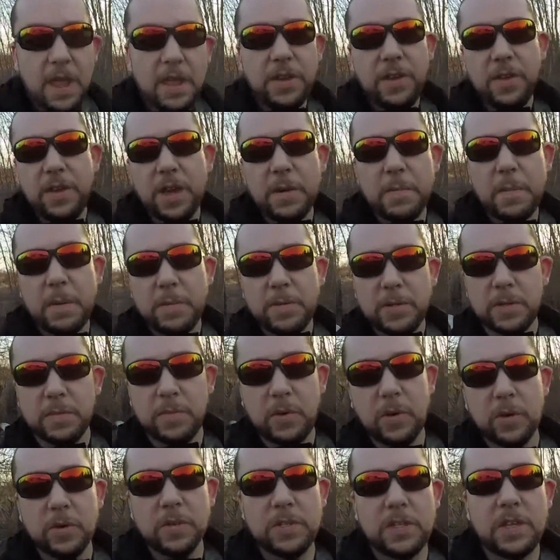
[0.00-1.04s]
And you can come up with some
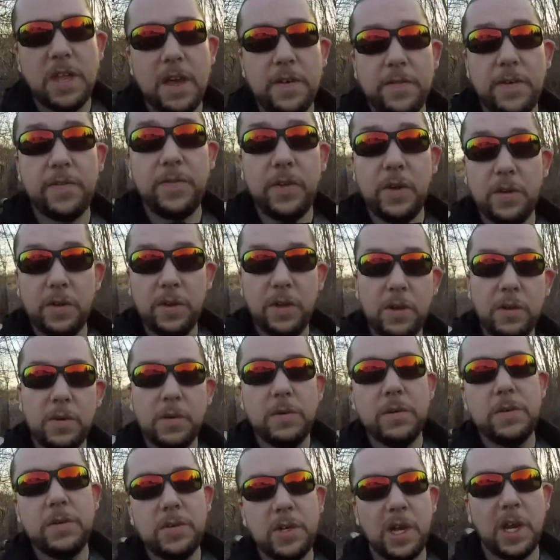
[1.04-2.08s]
cool stuff. If you
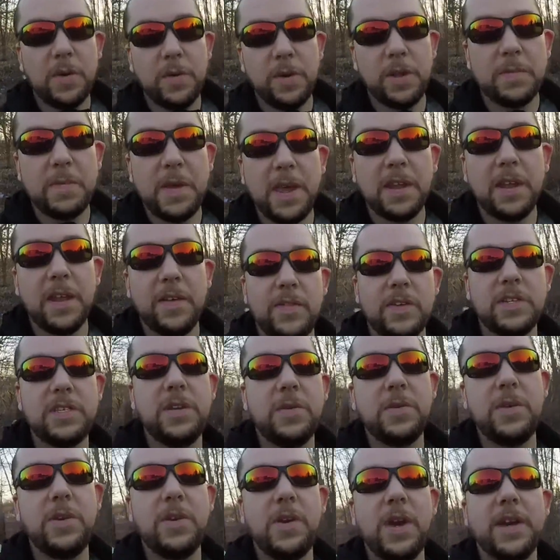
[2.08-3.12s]
do, share it with me. I'd love to see
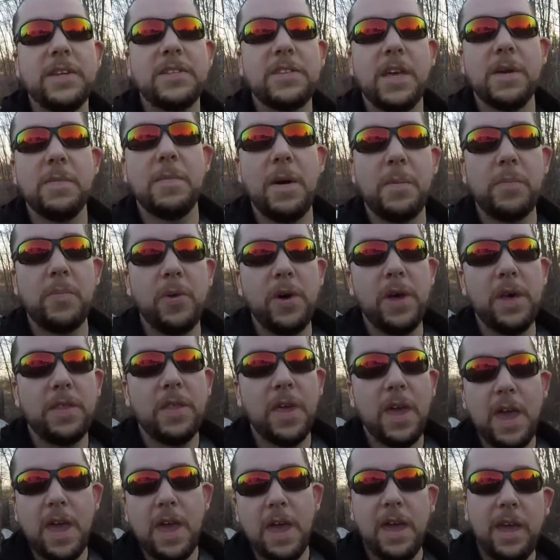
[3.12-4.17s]
what you guys come up with.
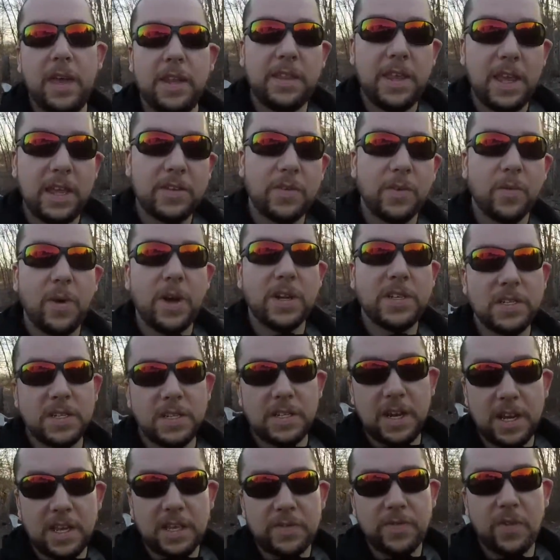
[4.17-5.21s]
And thanks for watching
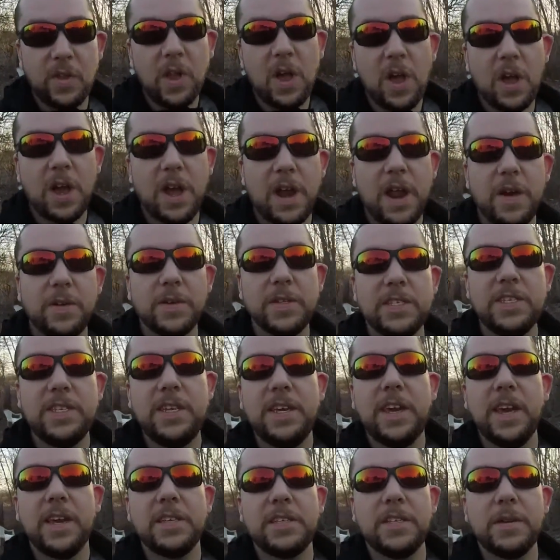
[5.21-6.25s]
today's vlog, and I'll see
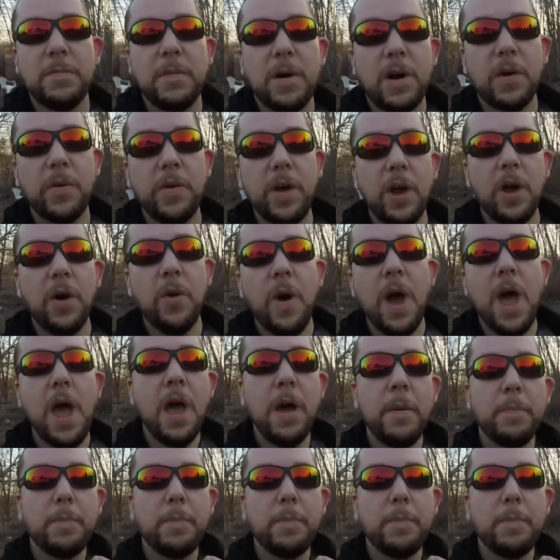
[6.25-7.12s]
you guys tomorrow.